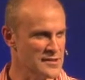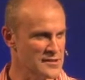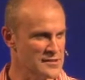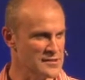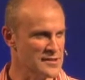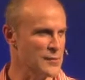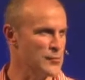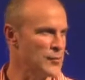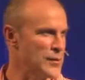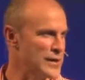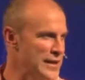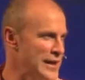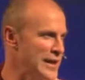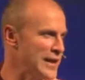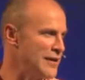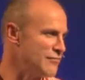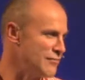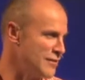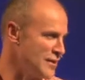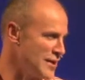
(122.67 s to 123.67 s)
someone
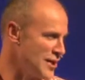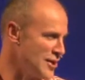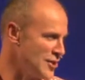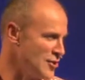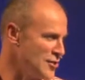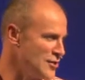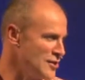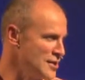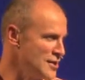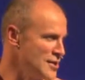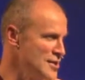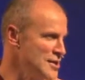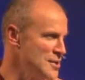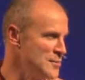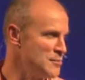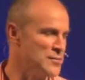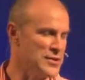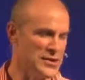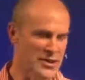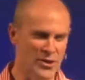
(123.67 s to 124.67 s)
loving you
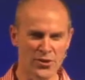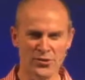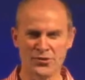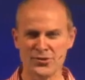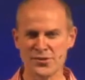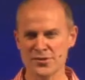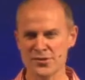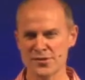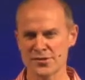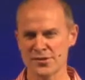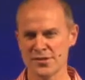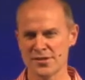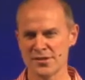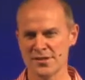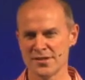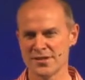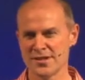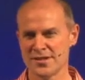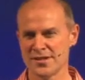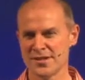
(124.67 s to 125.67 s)
beyond
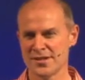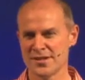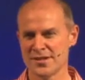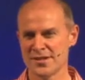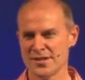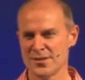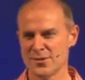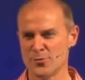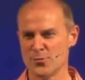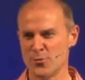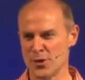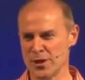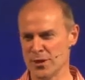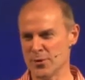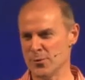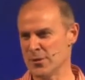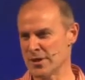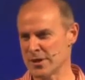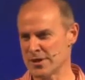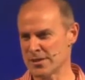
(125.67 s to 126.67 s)
what you
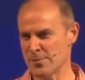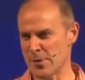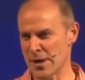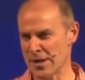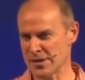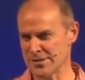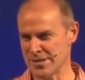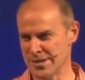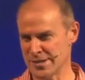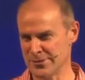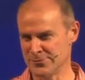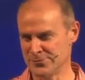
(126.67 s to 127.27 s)
were expecting.